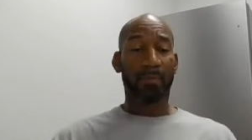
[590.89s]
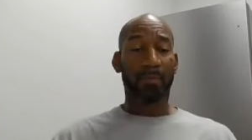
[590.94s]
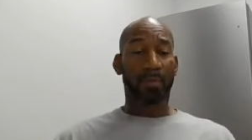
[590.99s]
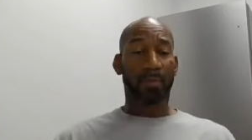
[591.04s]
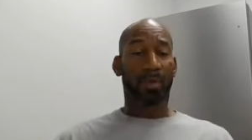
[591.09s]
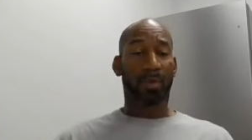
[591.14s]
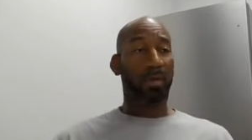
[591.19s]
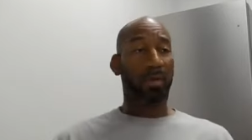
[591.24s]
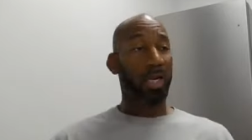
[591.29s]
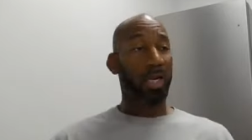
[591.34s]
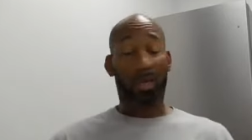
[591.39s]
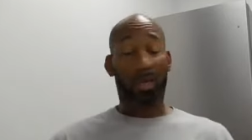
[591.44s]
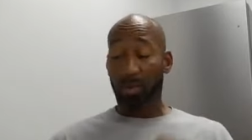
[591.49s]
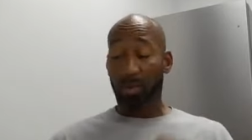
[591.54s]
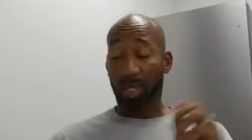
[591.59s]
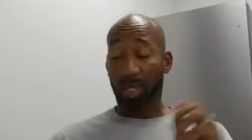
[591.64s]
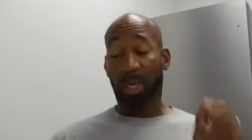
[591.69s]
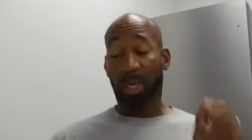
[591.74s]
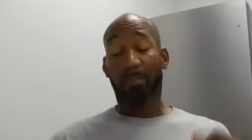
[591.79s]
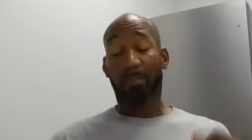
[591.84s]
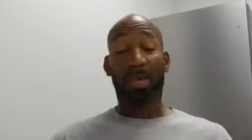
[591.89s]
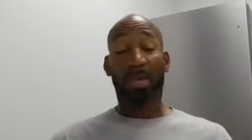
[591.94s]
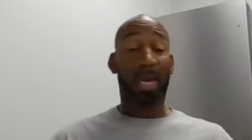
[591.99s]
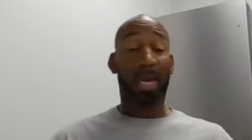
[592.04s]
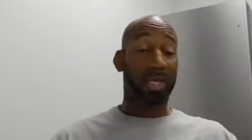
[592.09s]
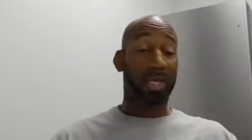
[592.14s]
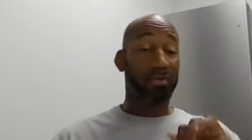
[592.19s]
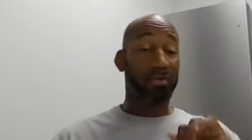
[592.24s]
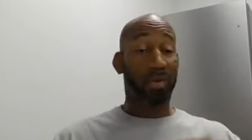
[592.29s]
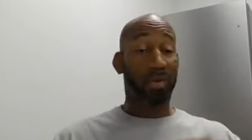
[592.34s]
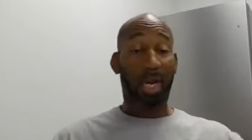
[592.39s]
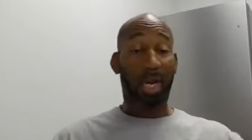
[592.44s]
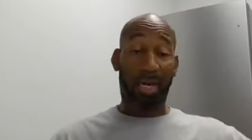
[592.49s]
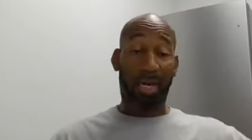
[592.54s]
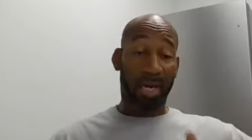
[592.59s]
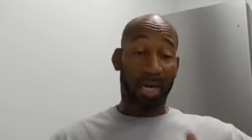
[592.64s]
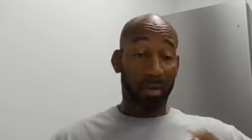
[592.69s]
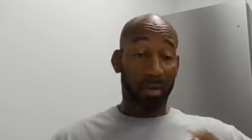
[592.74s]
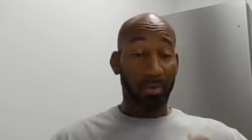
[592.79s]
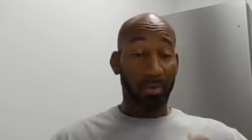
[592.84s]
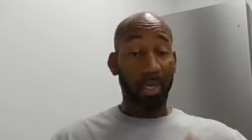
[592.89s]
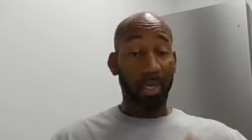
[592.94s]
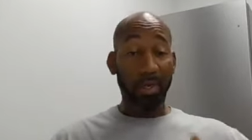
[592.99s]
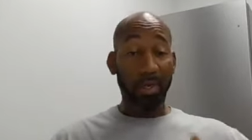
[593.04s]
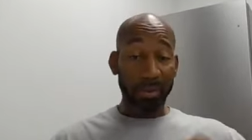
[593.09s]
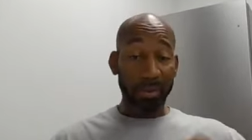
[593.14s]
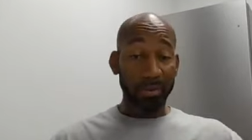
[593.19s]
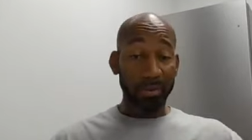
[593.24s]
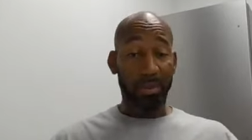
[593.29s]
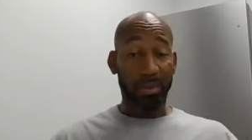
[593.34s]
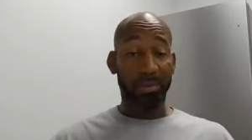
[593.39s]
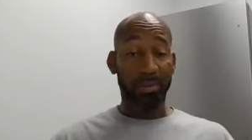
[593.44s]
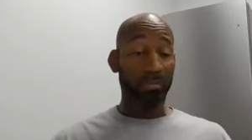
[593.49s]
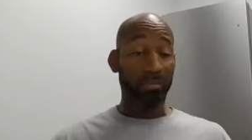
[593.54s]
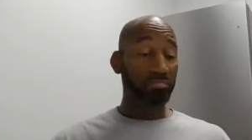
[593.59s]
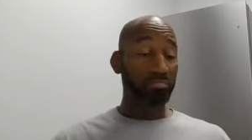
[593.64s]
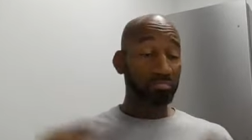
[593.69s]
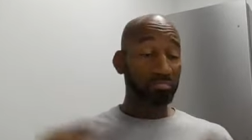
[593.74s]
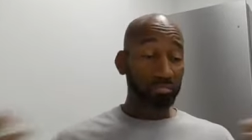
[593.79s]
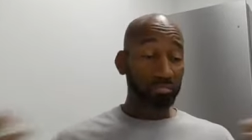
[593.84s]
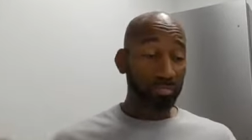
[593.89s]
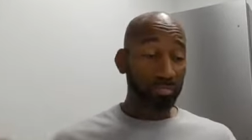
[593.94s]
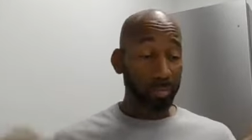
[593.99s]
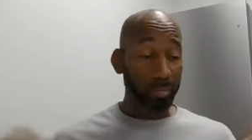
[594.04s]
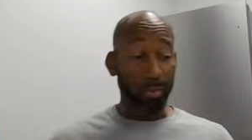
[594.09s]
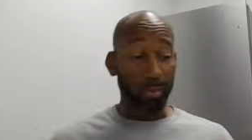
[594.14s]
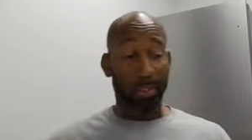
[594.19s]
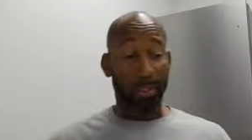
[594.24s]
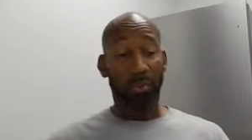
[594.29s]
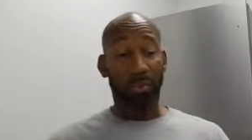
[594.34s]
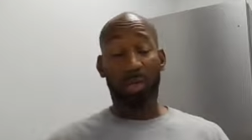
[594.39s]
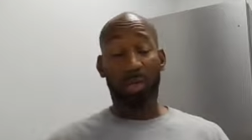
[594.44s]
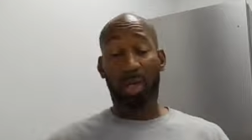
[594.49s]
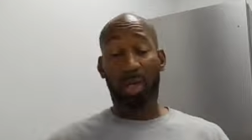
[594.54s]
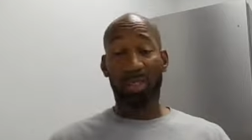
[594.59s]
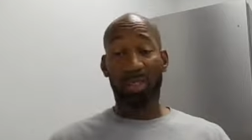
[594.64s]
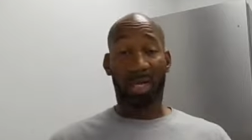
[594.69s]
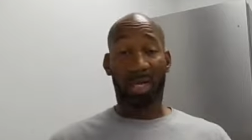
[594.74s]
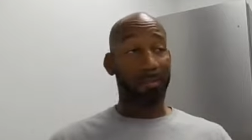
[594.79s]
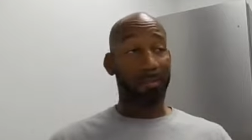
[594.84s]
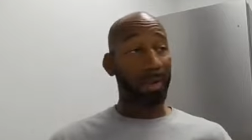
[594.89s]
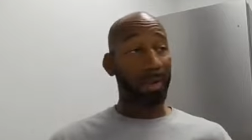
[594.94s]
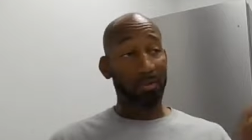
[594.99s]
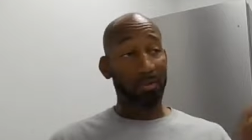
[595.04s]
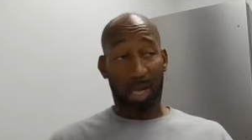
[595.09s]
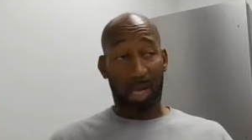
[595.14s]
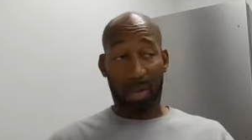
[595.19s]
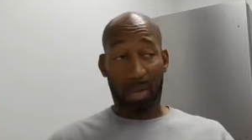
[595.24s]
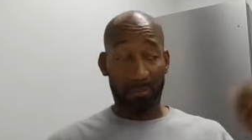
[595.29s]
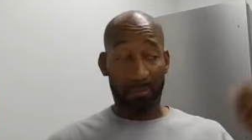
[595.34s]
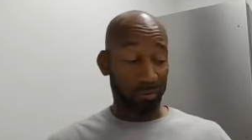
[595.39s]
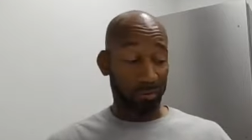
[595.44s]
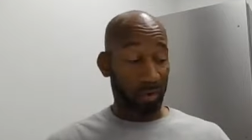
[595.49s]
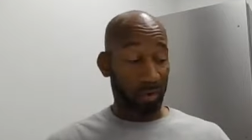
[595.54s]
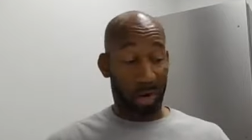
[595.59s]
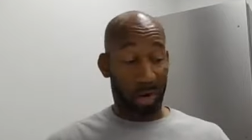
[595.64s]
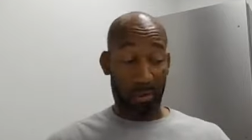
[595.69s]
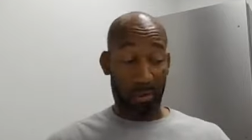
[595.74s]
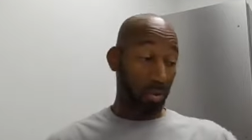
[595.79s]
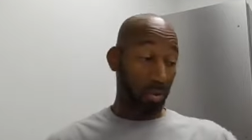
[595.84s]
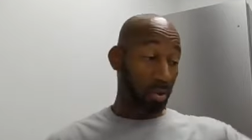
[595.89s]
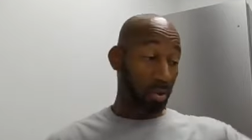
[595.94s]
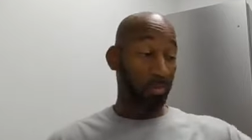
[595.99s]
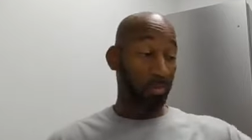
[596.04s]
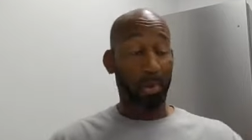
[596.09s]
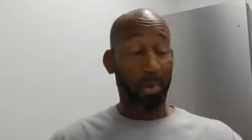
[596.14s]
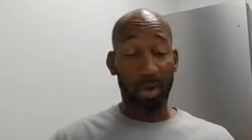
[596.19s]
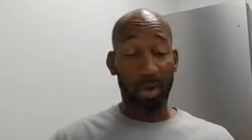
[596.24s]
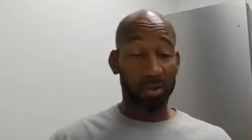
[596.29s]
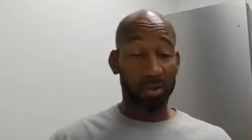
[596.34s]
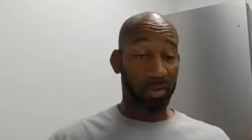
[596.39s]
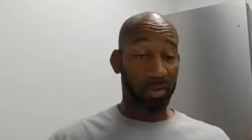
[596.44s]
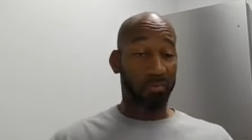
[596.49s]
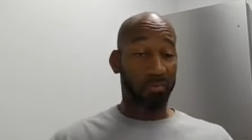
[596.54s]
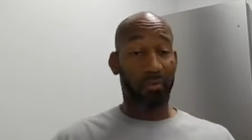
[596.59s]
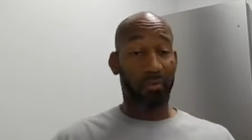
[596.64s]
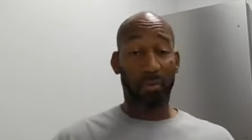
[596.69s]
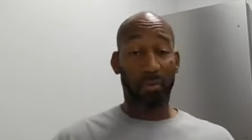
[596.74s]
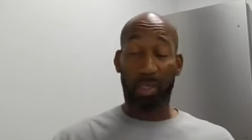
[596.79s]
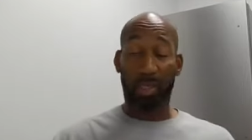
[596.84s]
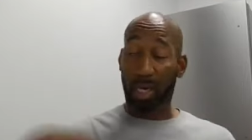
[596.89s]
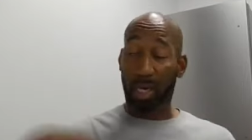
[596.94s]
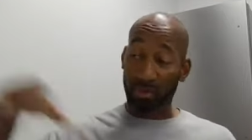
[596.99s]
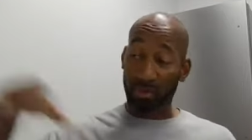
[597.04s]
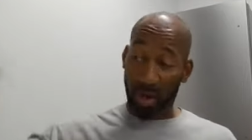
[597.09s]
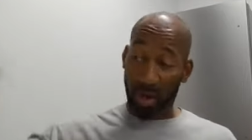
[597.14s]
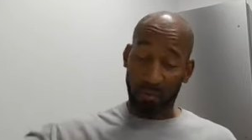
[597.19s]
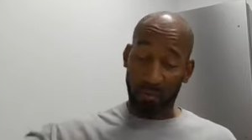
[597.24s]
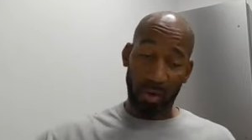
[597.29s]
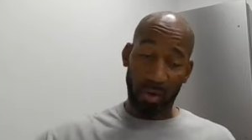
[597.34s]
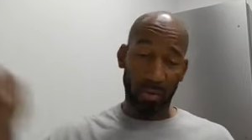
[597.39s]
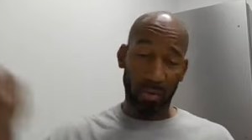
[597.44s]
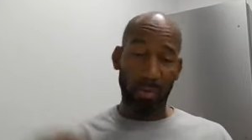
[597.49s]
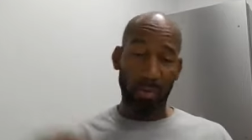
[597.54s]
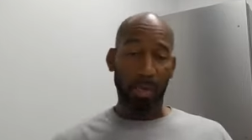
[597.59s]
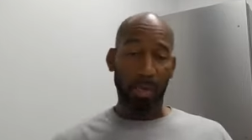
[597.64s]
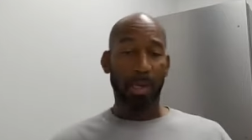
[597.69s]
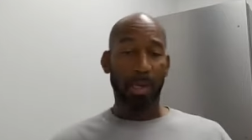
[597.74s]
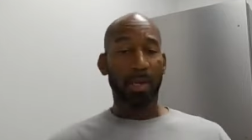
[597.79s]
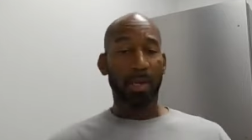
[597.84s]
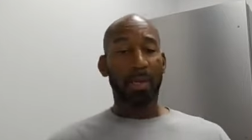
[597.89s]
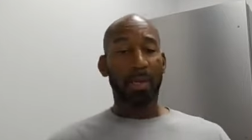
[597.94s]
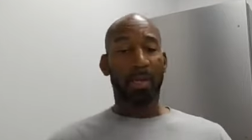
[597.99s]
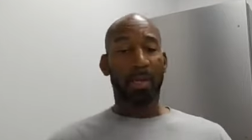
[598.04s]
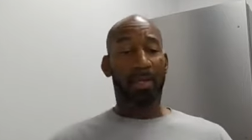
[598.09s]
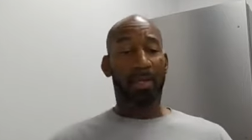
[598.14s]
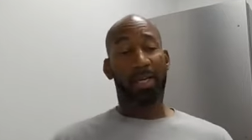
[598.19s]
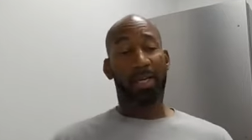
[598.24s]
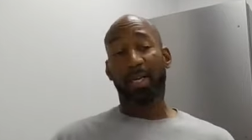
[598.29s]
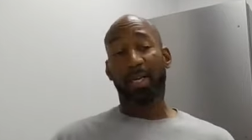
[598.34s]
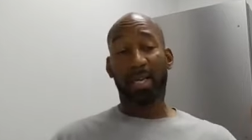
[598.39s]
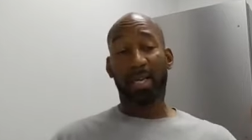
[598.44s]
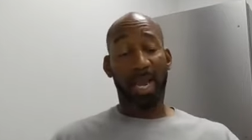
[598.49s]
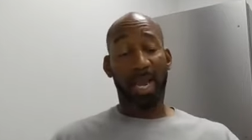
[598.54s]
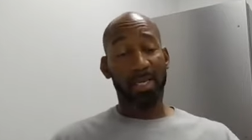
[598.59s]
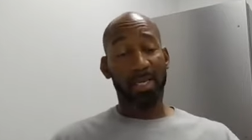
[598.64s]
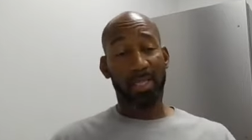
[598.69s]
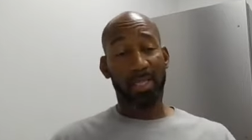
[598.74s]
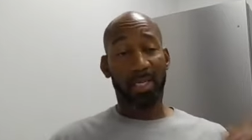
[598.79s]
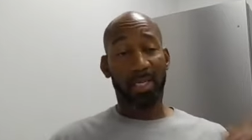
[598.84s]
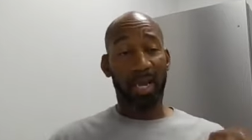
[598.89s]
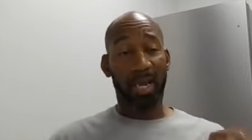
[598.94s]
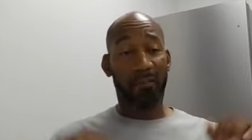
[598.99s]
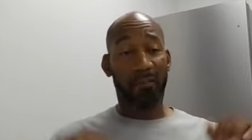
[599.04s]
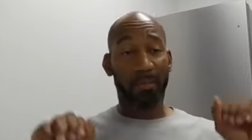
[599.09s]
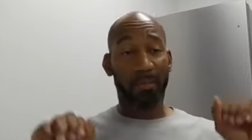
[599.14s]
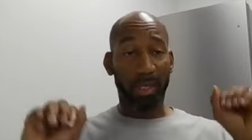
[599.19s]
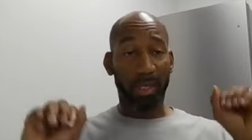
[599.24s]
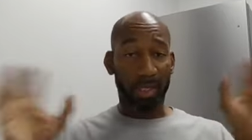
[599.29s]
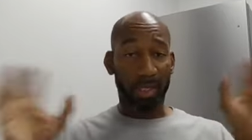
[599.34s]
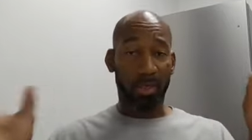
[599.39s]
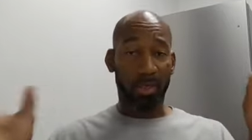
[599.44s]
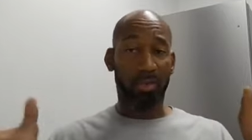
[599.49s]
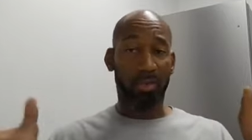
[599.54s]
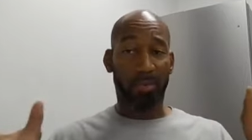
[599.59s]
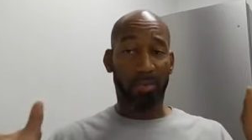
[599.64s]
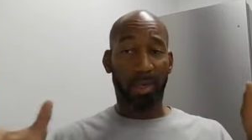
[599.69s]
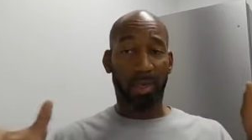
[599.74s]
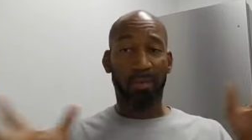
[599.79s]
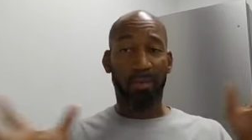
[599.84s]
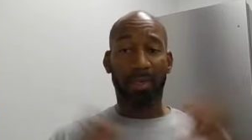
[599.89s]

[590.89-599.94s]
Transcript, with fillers: No, they're like, okay, I'm, i can drink, I can handle my liquor, so boom, I do it all the time. I, will I'll go to the bar, drink a few, and I'll drive home. And then they get an accident, God forbid, and kill somebody,